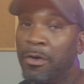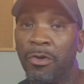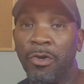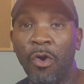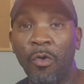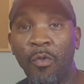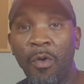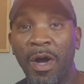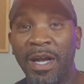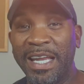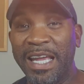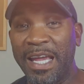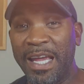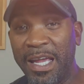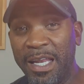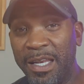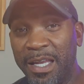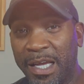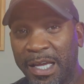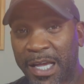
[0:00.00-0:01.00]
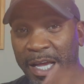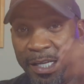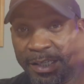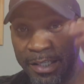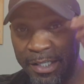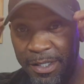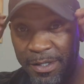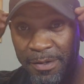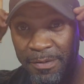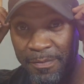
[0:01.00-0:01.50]
You want in the
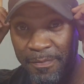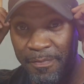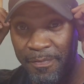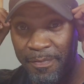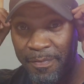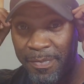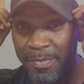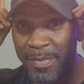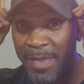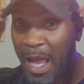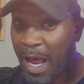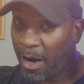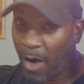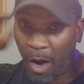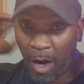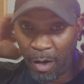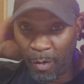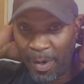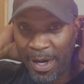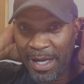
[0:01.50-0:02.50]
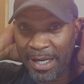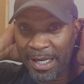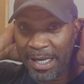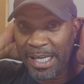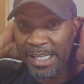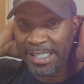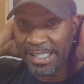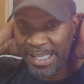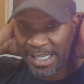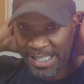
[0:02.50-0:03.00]
kitchen, not all the way in the
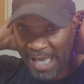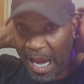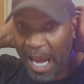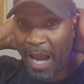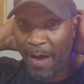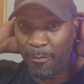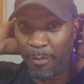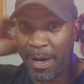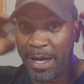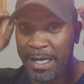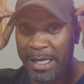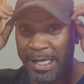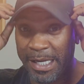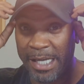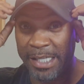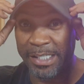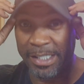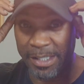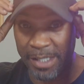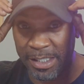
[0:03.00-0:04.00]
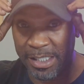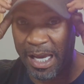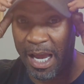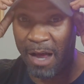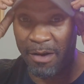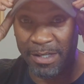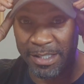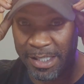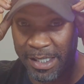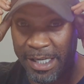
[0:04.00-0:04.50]
kitchen, just halfway in the kitchen. This
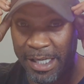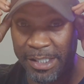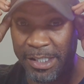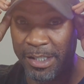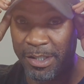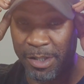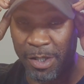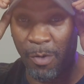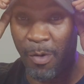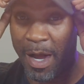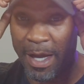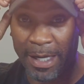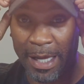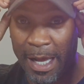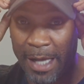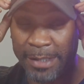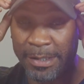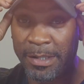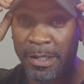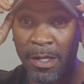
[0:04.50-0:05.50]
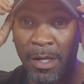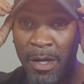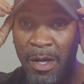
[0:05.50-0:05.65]
count is the kitchen too, I guess.